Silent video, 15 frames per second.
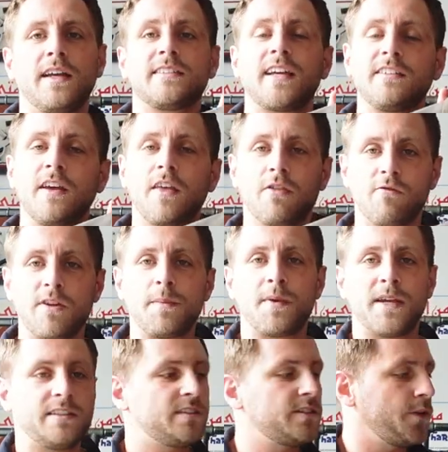It's actually a three
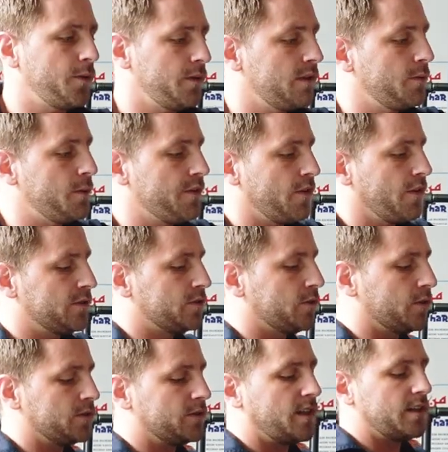piece suit we've got in
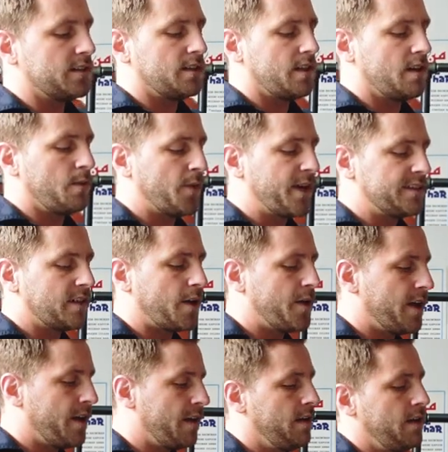store, so there's the waistcoat
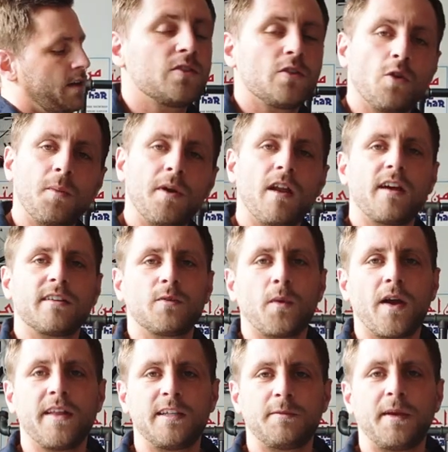here. So normally I like to
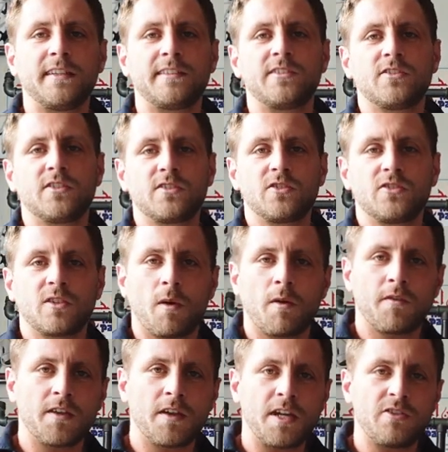wear these pieces just to show
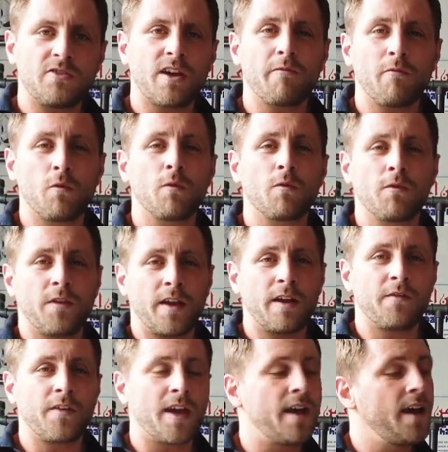off the general fit
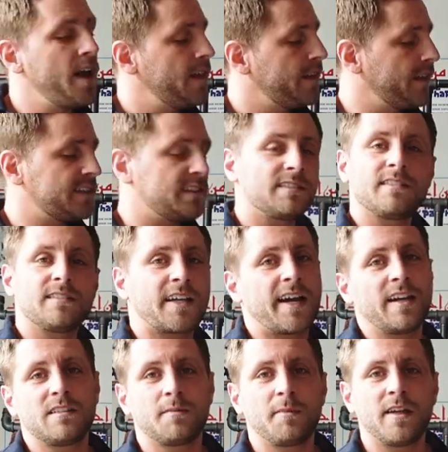of it. This isn't
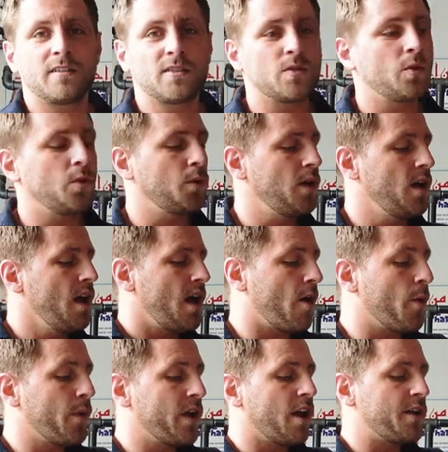tailored to me at all.
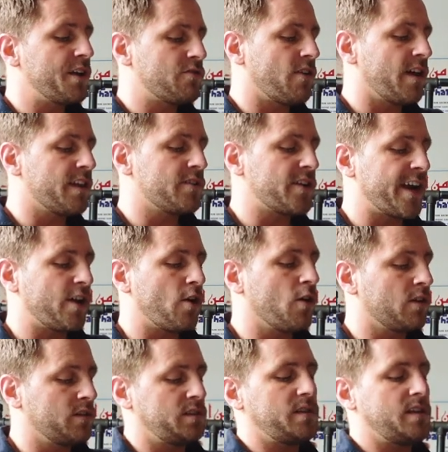I will only try the jacket on
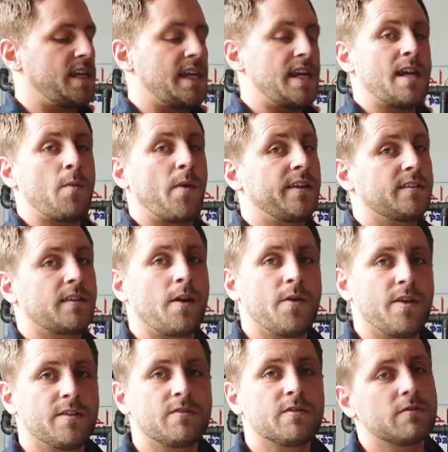because the
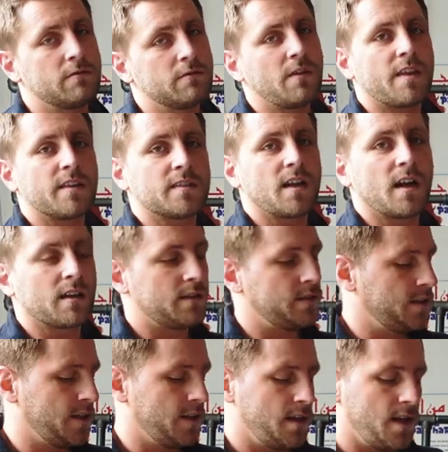waistcoat is rather snug.
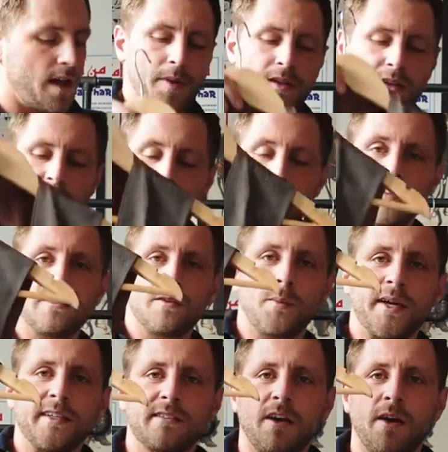But yeah, there's the
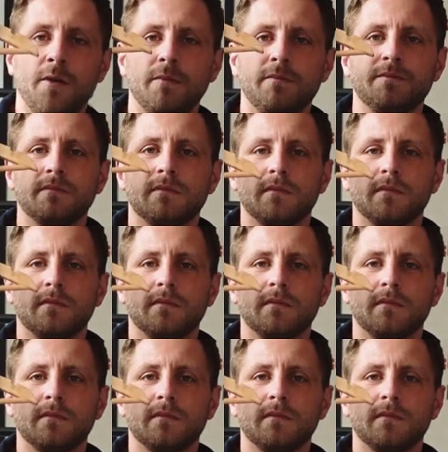waistcoat.